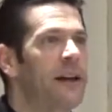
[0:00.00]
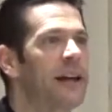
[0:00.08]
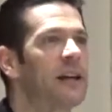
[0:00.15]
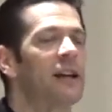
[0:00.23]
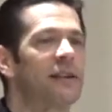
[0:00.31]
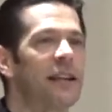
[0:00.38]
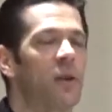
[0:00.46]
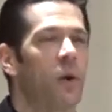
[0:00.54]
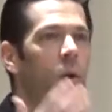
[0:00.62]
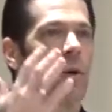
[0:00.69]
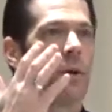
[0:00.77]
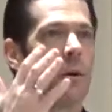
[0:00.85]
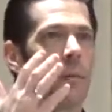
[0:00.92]
like
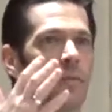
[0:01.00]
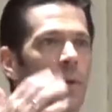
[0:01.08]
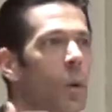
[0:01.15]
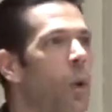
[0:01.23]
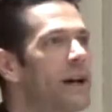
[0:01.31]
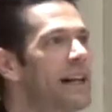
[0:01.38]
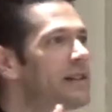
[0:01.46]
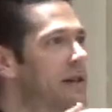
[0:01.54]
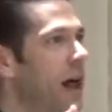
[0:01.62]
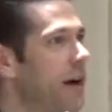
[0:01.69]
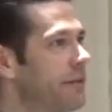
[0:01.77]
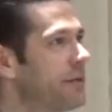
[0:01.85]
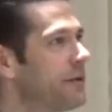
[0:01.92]
what is
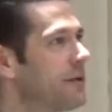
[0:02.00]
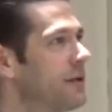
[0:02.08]
love?